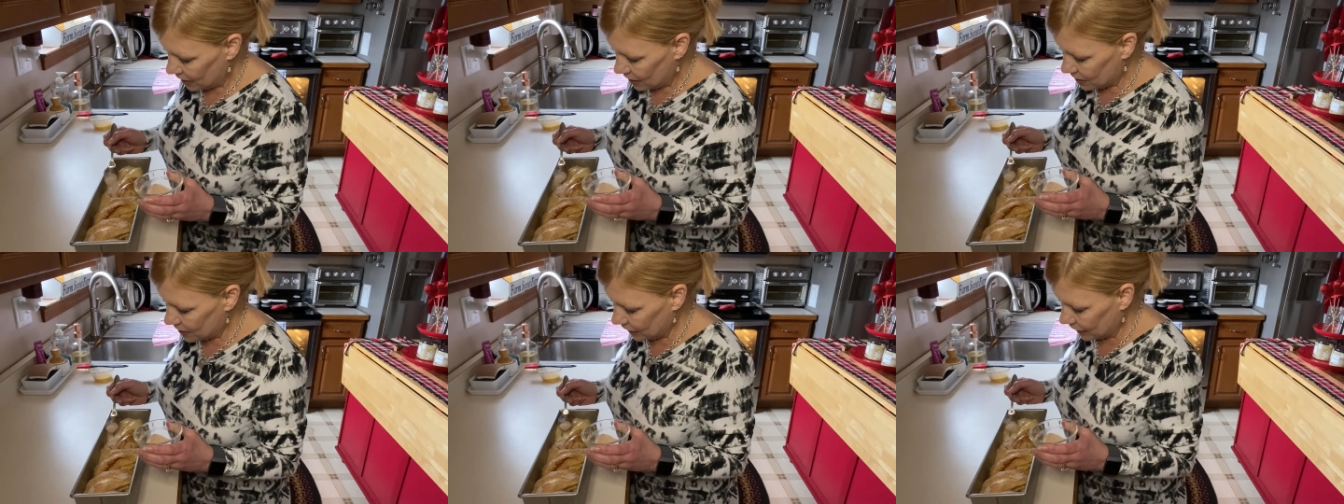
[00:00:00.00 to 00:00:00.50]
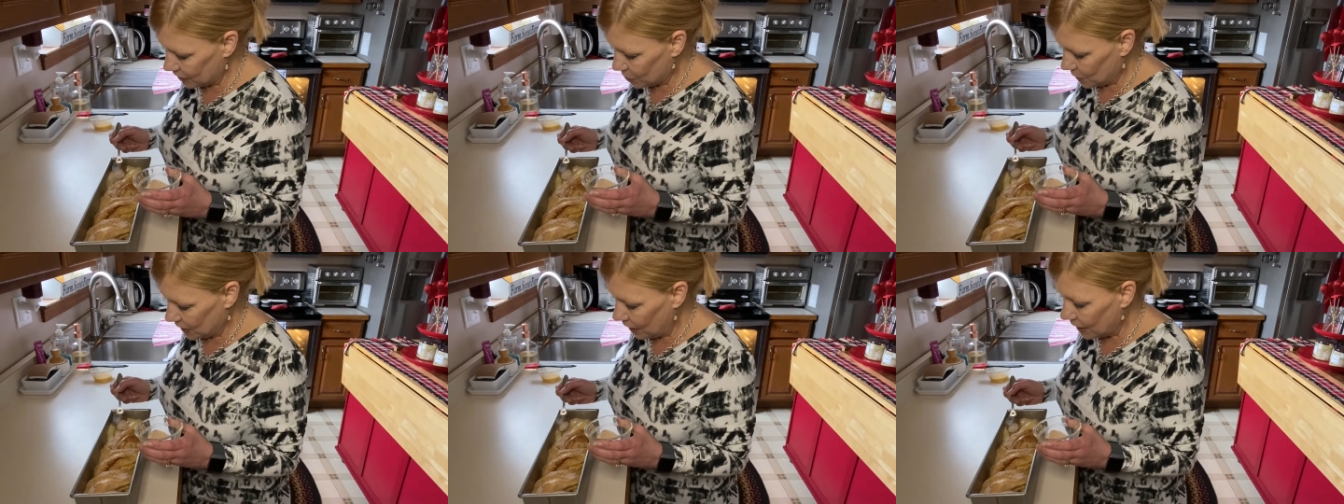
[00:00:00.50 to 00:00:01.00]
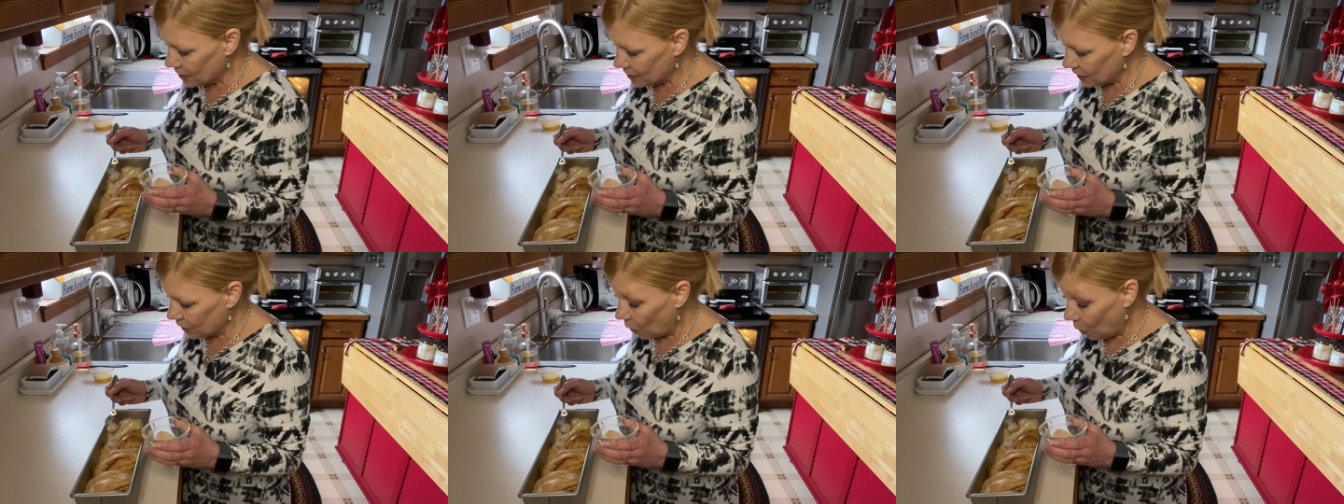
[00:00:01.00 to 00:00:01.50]
sicky sweet
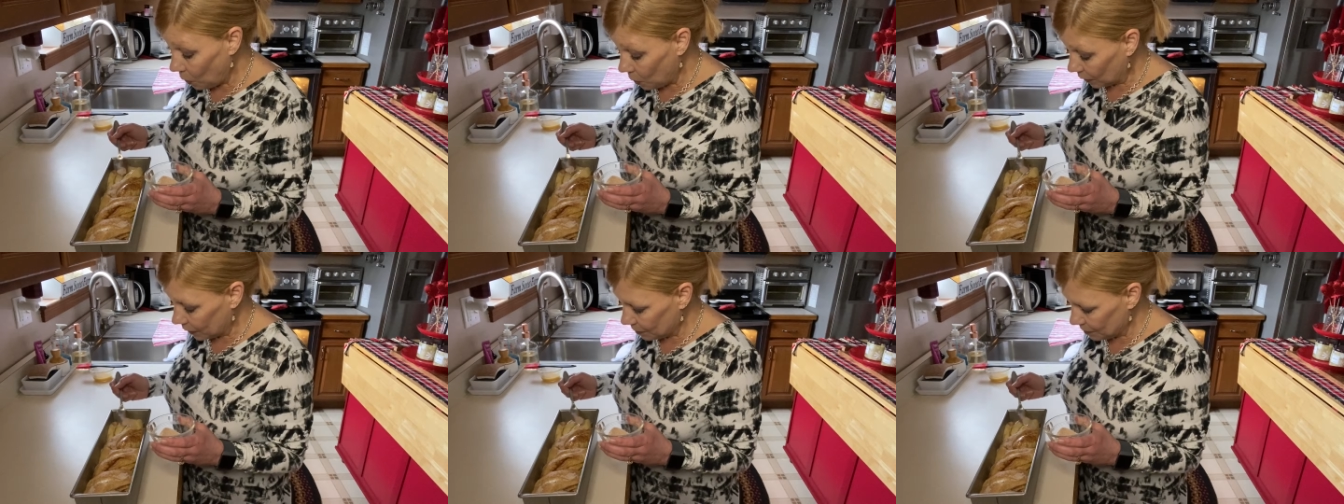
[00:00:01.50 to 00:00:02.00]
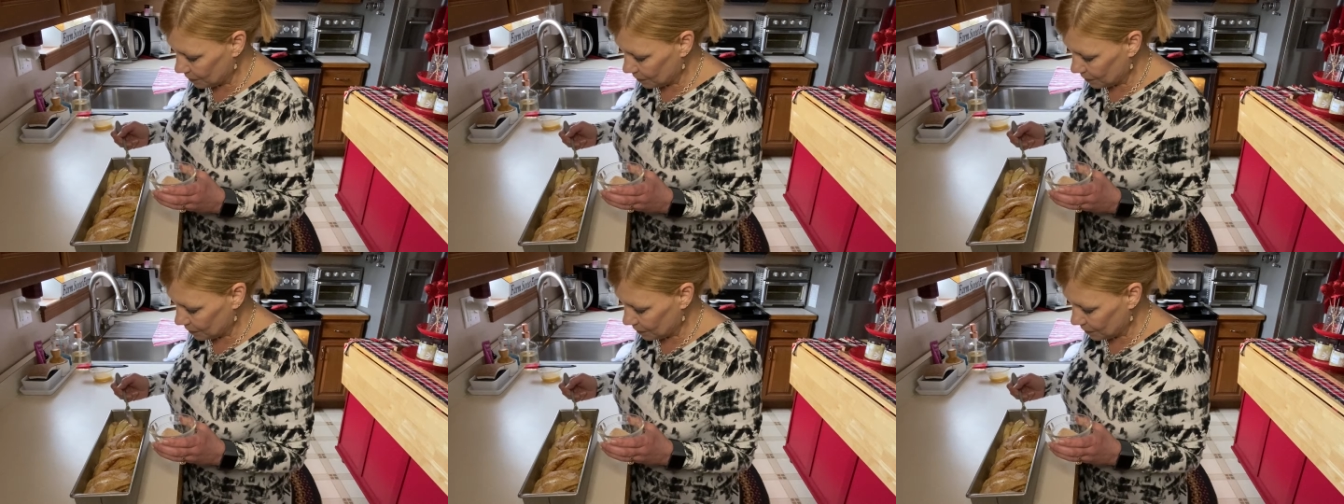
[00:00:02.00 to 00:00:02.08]
icing or